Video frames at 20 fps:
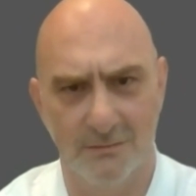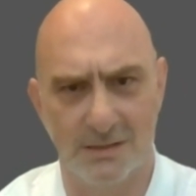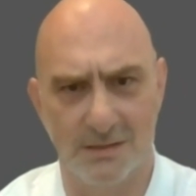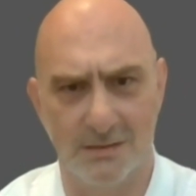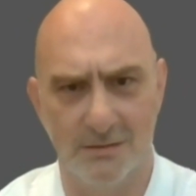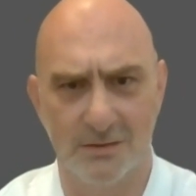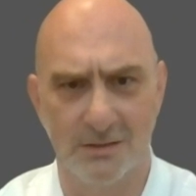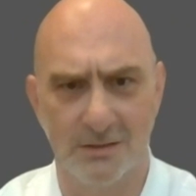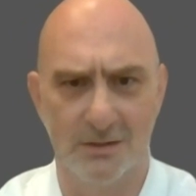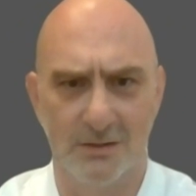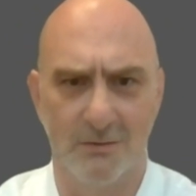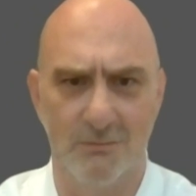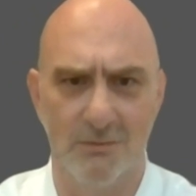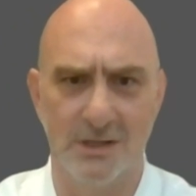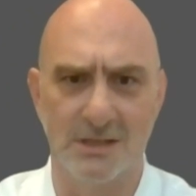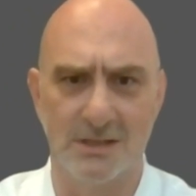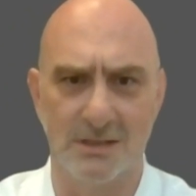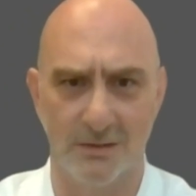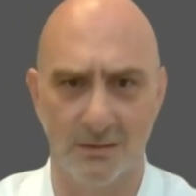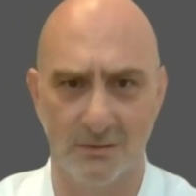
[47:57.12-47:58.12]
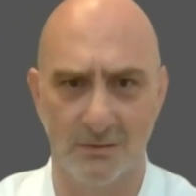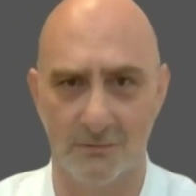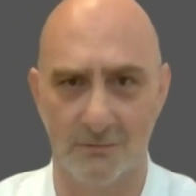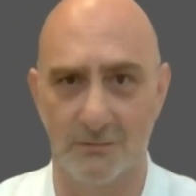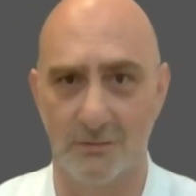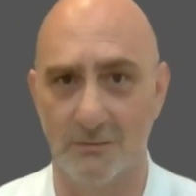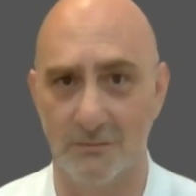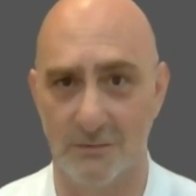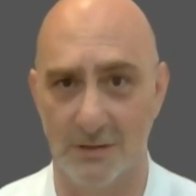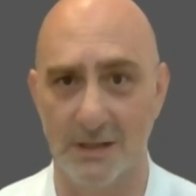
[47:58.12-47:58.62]
There's not a question
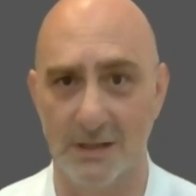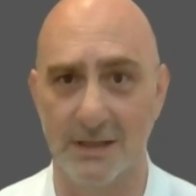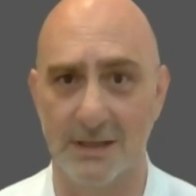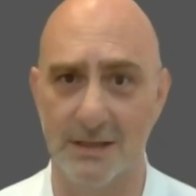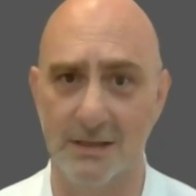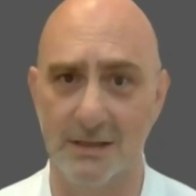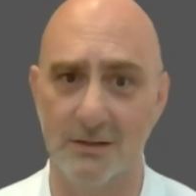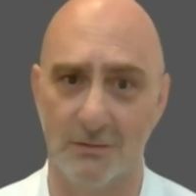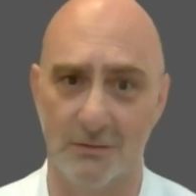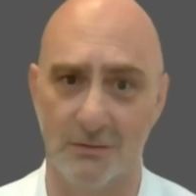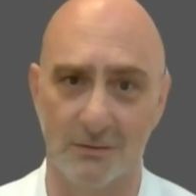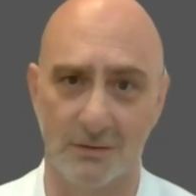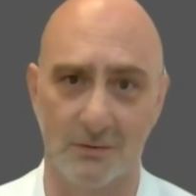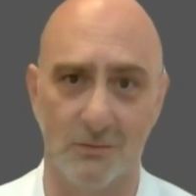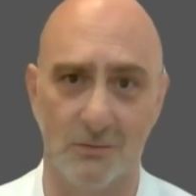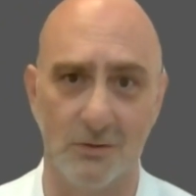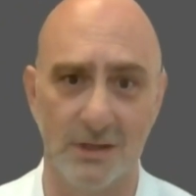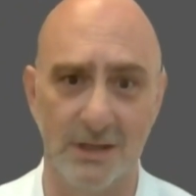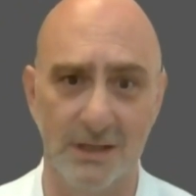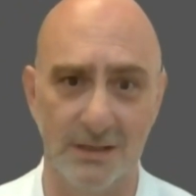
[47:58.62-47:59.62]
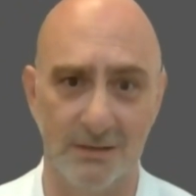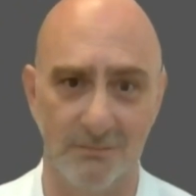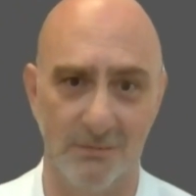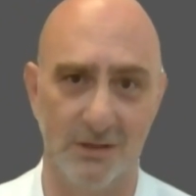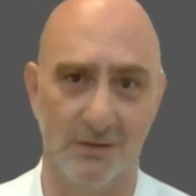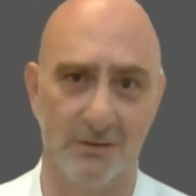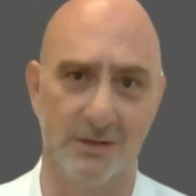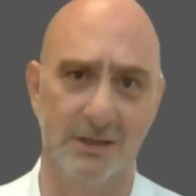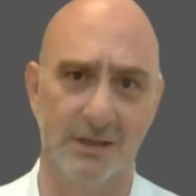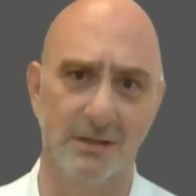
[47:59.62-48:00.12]
of liking or talking
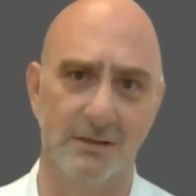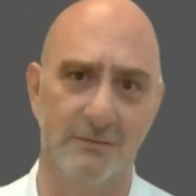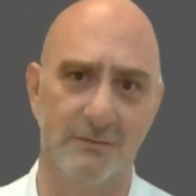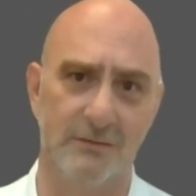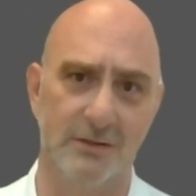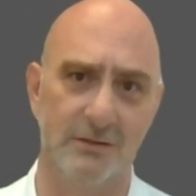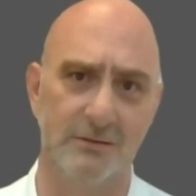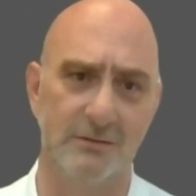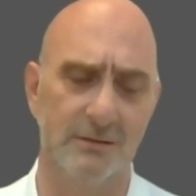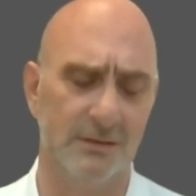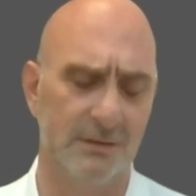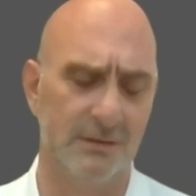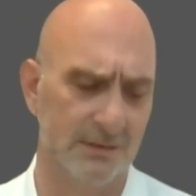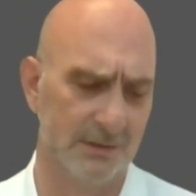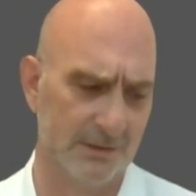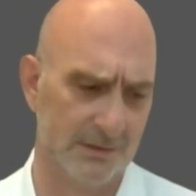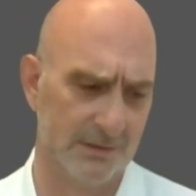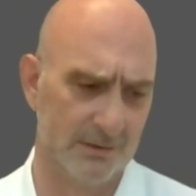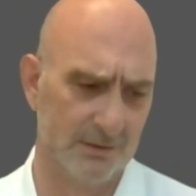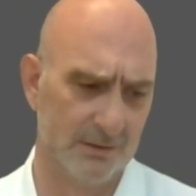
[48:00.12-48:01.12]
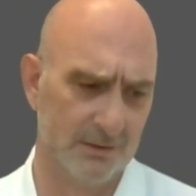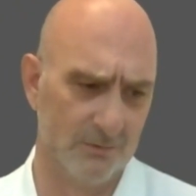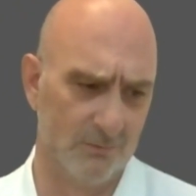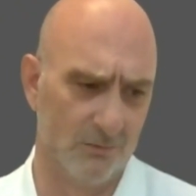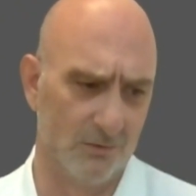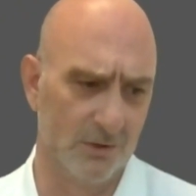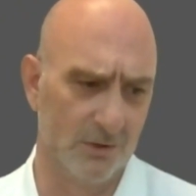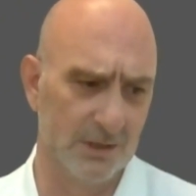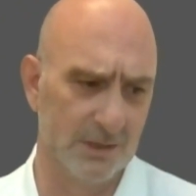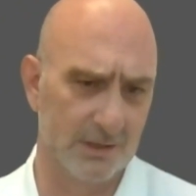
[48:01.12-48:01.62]
about it. If you
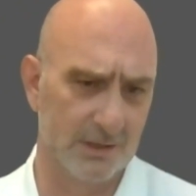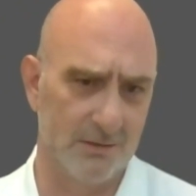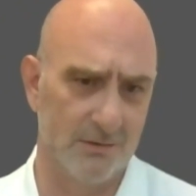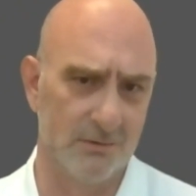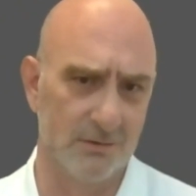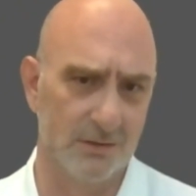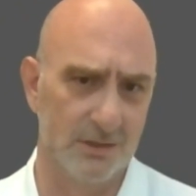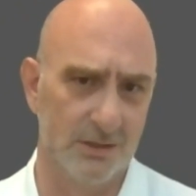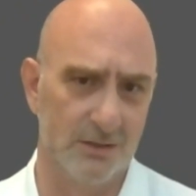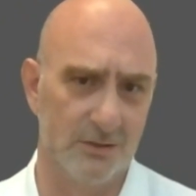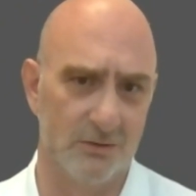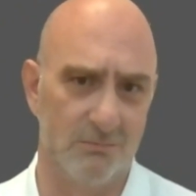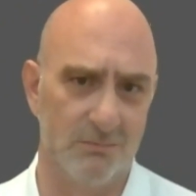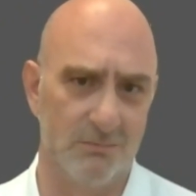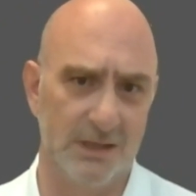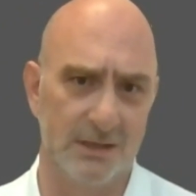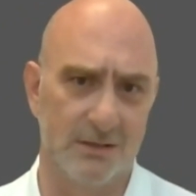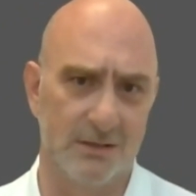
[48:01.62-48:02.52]
walk around in your